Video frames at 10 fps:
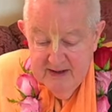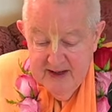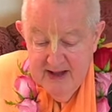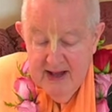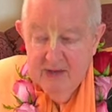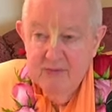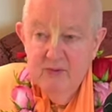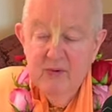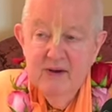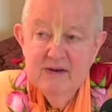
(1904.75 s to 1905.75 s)
And when one
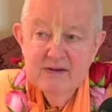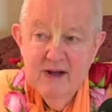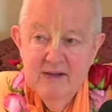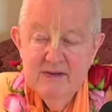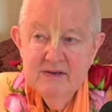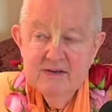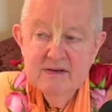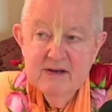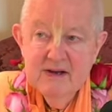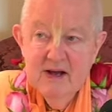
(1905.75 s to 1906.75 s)
is on this
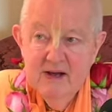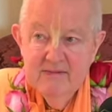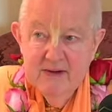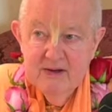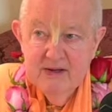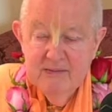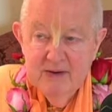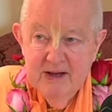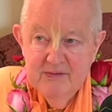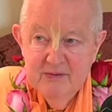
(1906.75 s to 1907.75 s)
Kaivalya
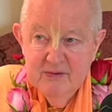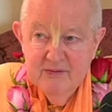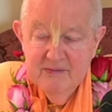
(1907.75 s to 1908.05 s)
platform